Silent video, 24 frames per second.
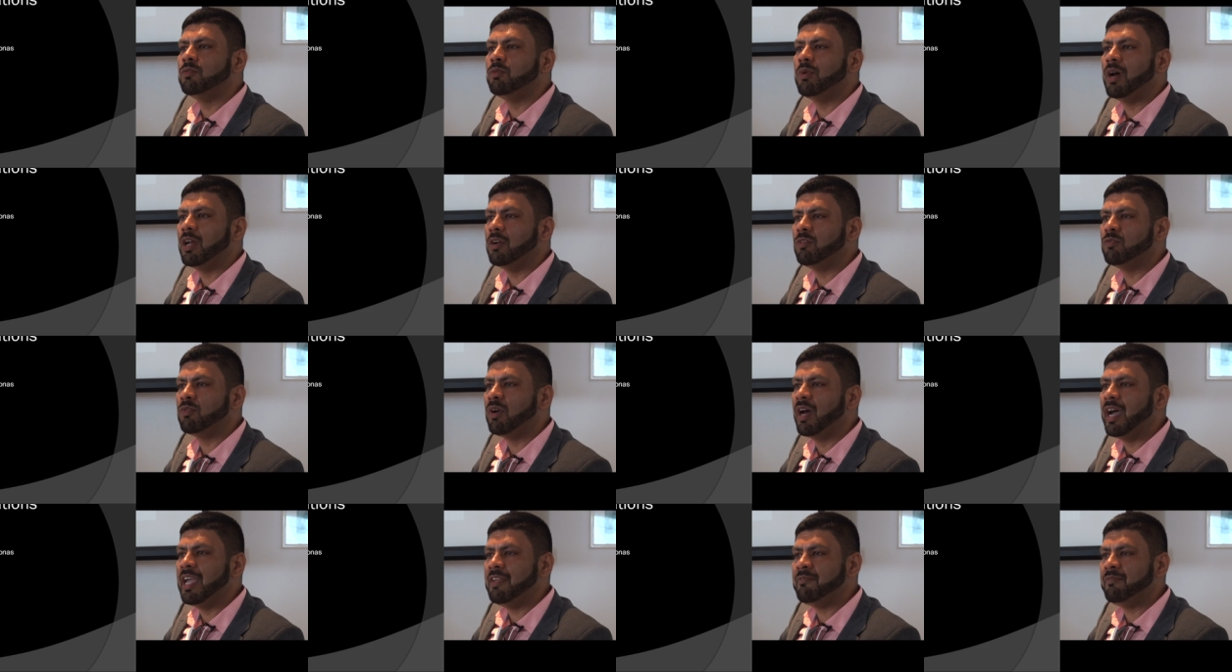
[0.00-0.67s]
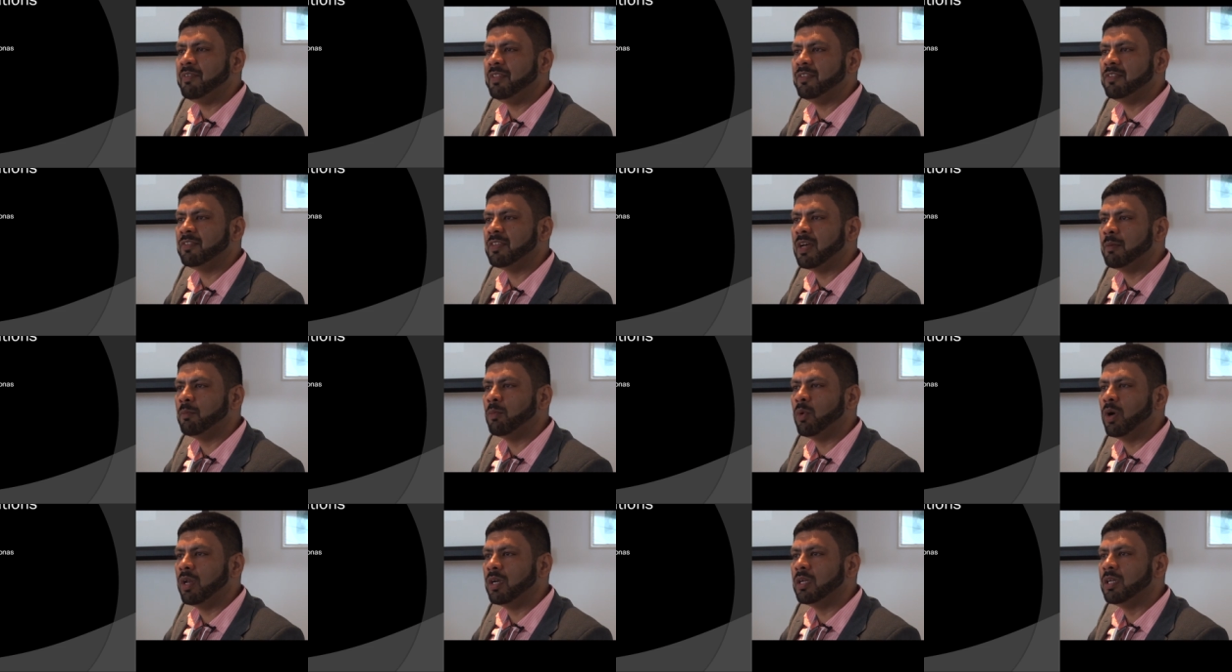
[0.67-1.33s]
run rife and
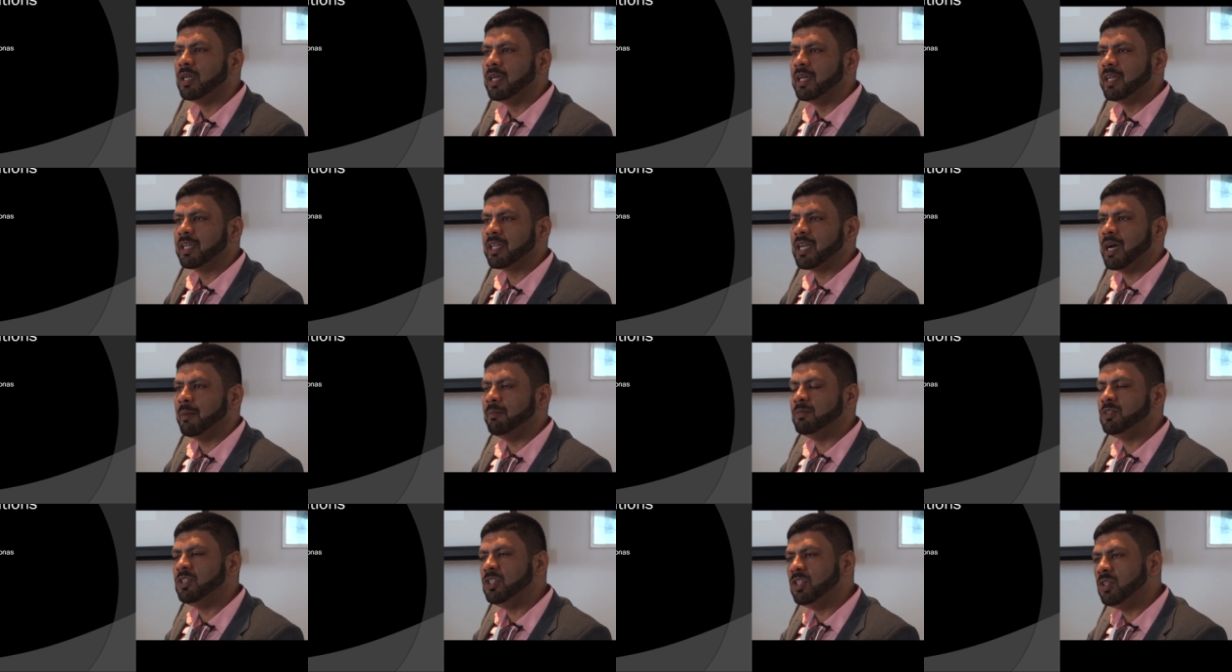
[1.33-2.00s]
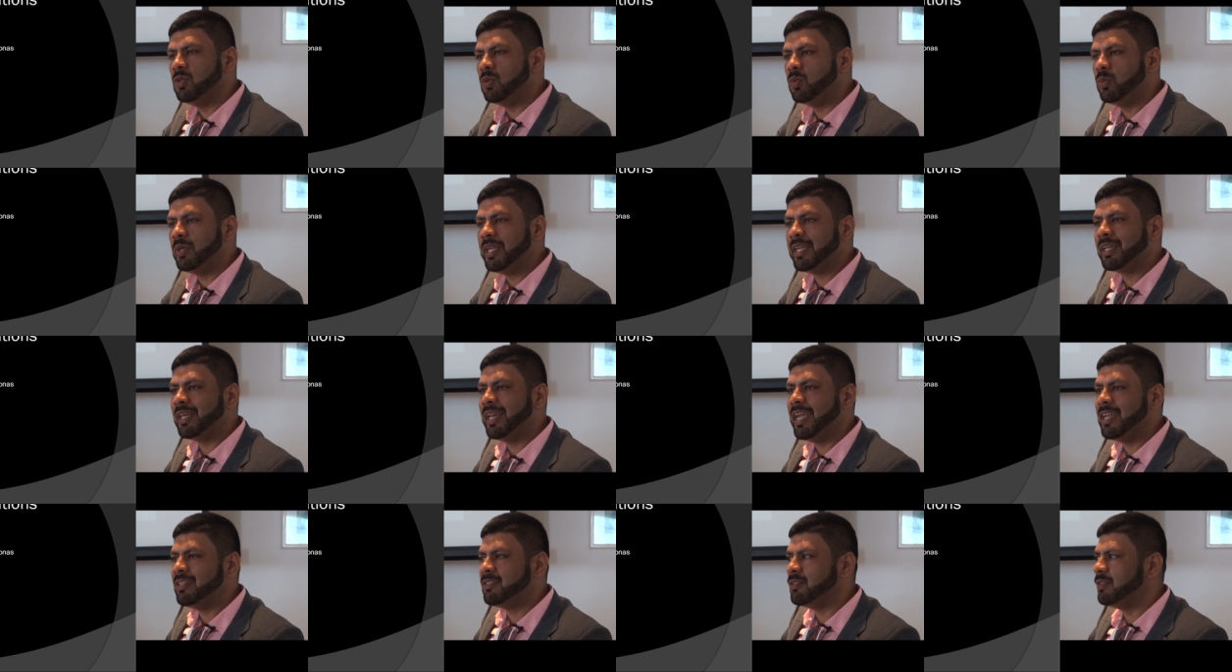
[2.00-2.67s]
someone come to you a
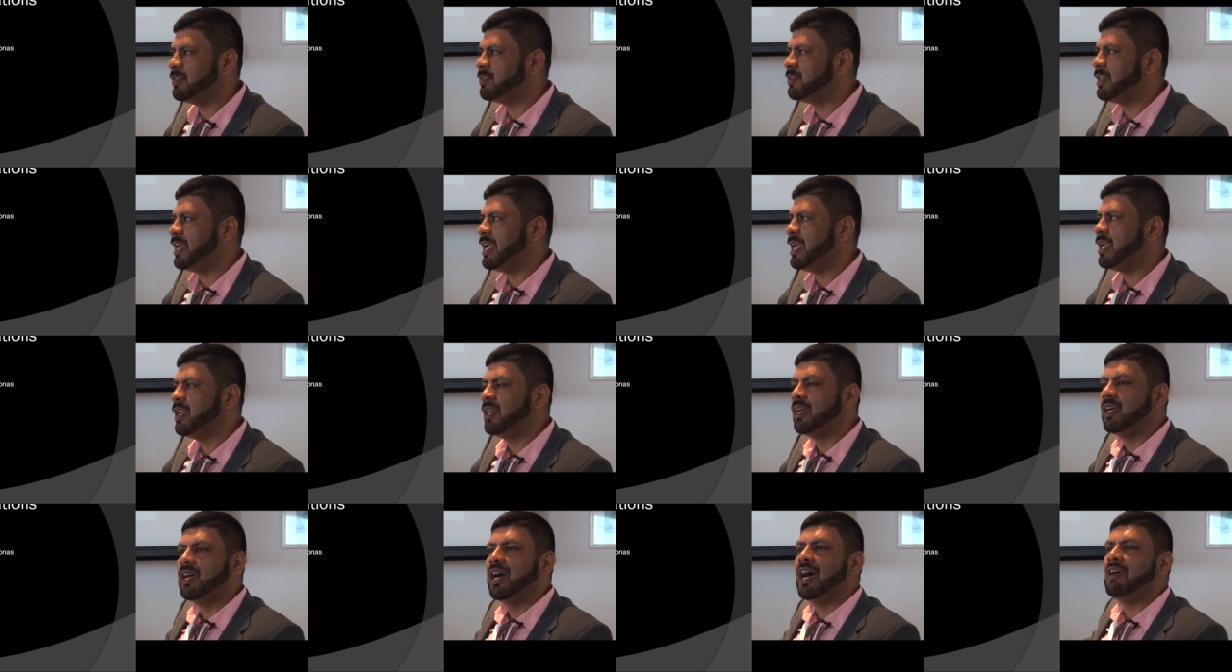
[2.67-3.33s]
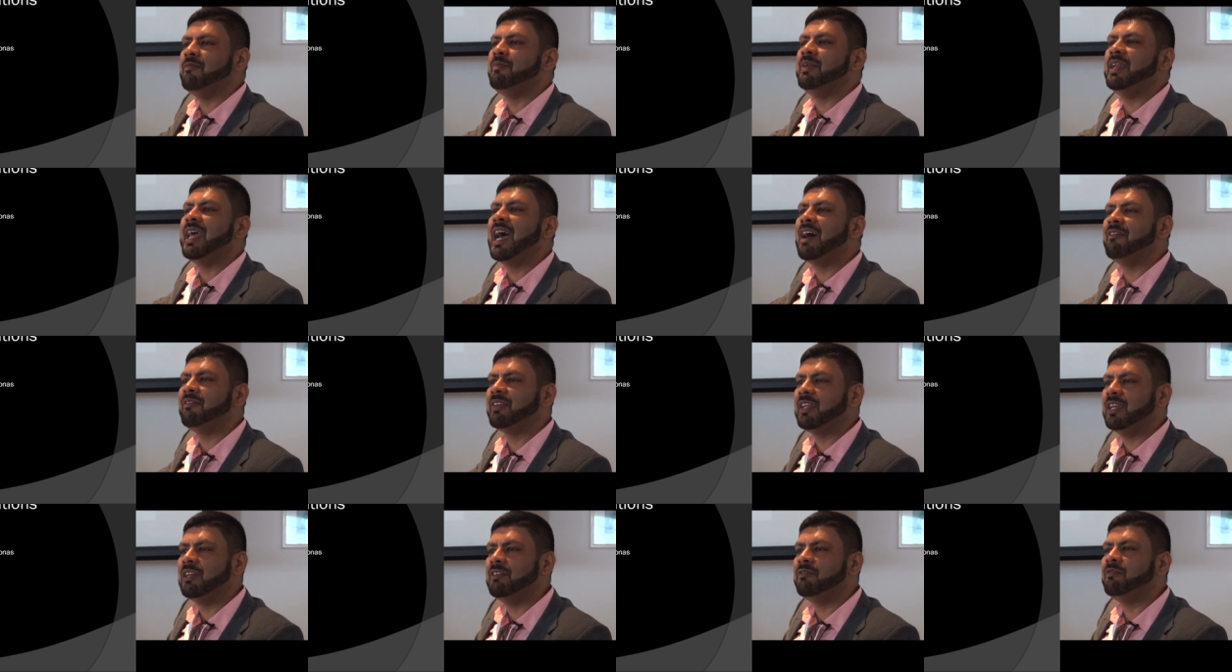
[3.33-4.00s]
week later and say, I've been
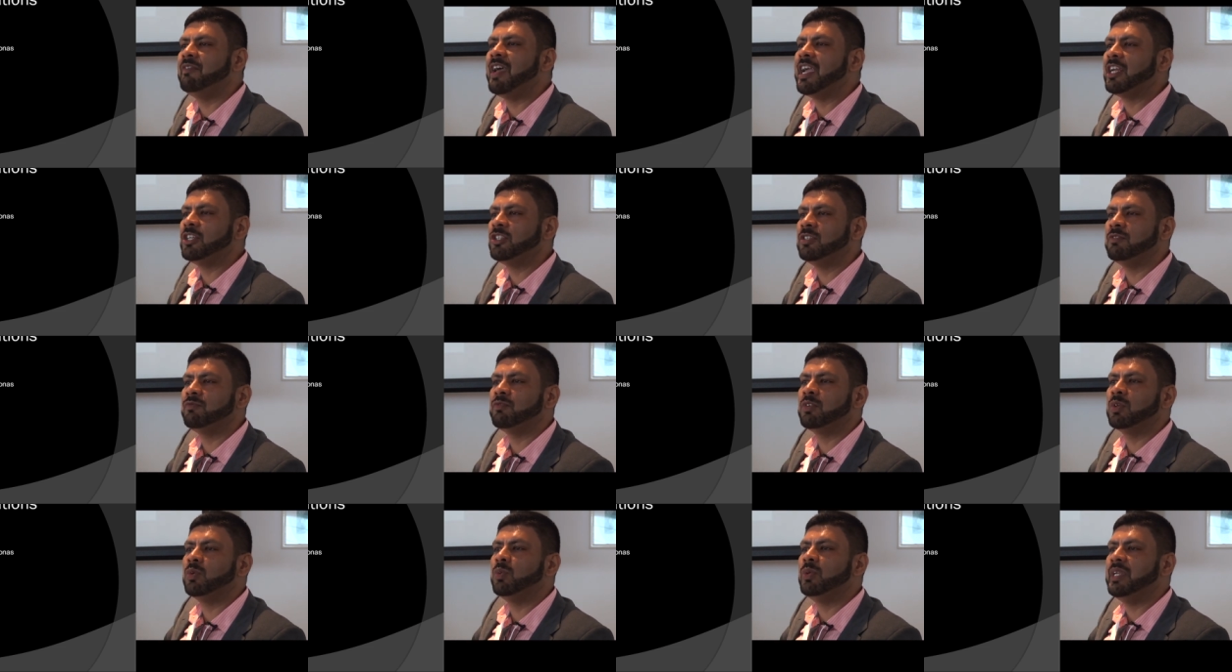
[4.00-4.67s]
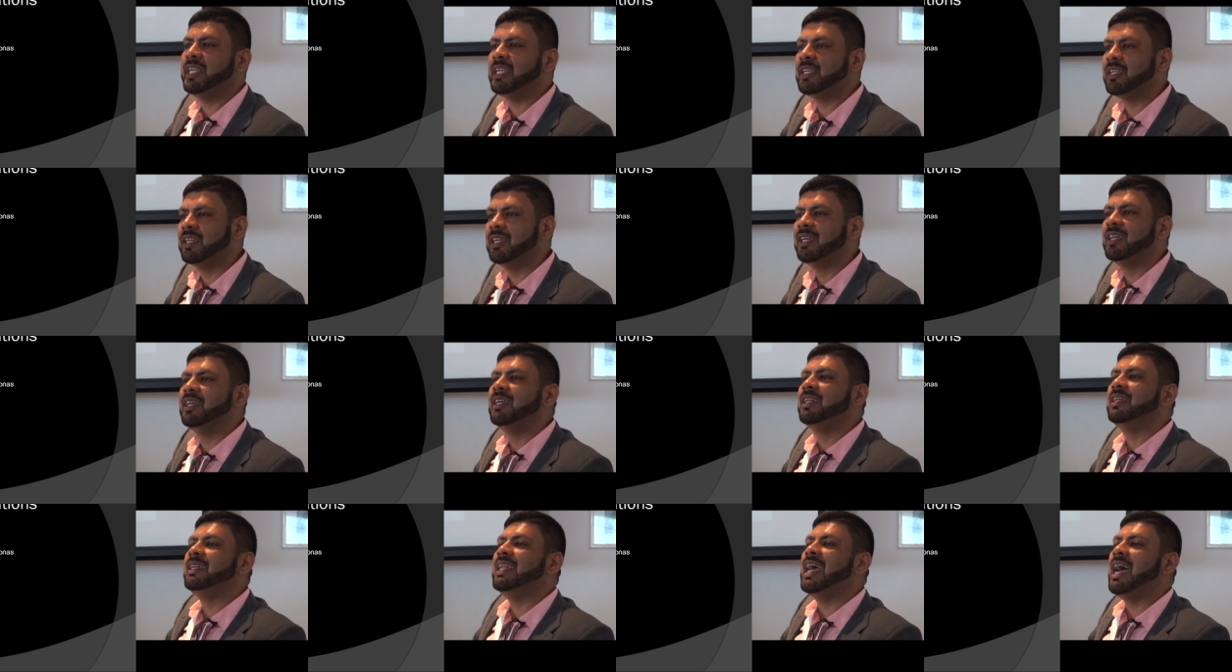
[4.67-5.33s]
having an infection for a week,
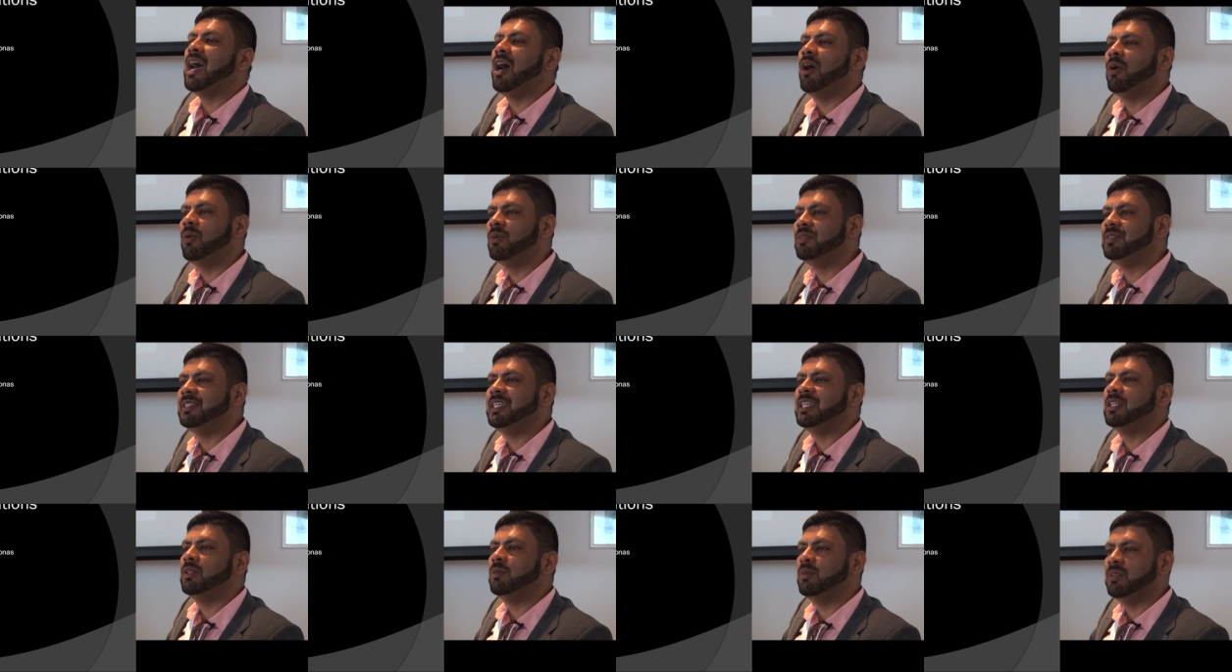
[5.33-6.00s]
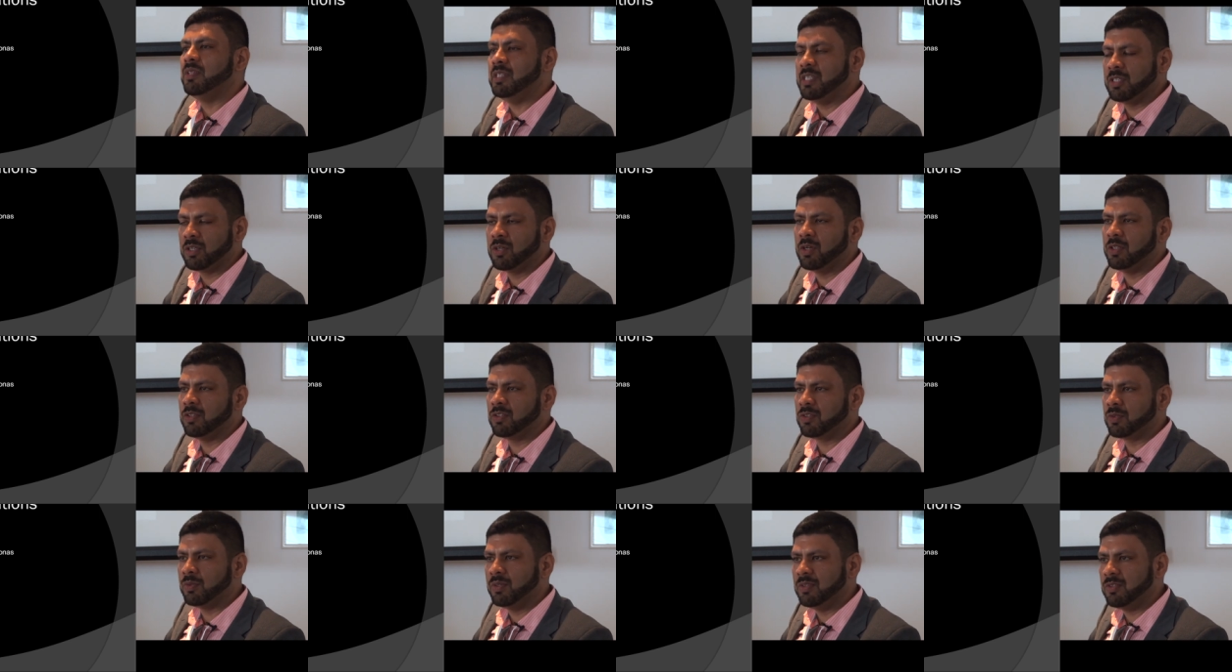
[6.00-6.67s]
now deal with the
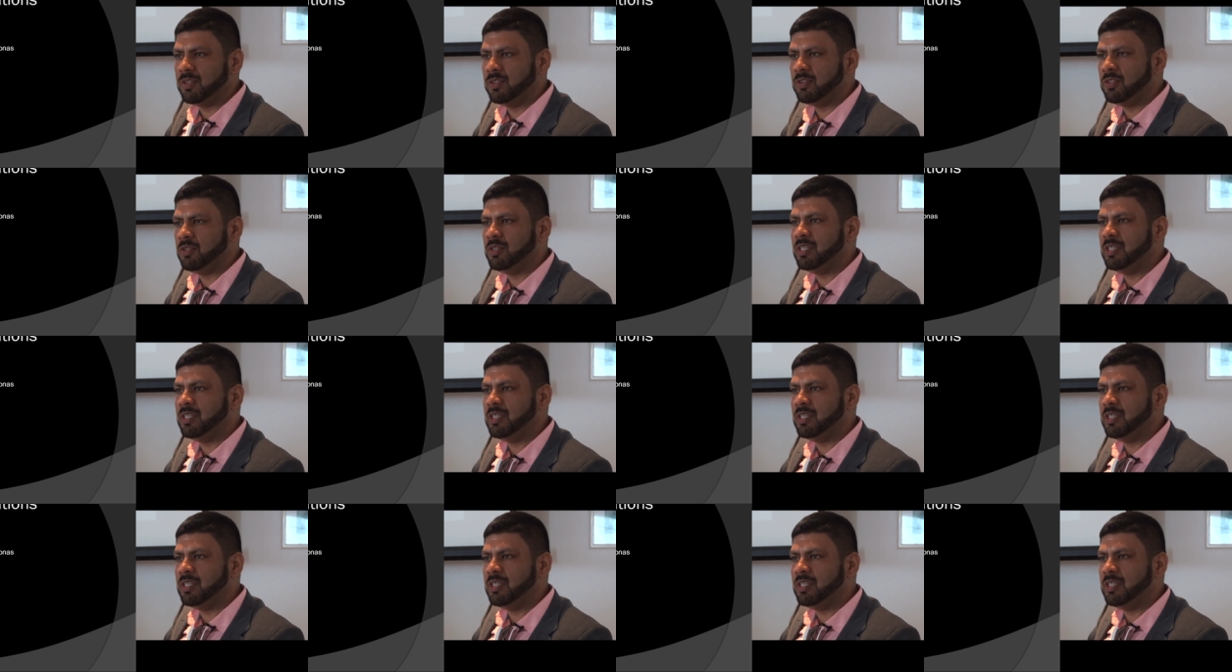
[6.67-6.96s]
consequences.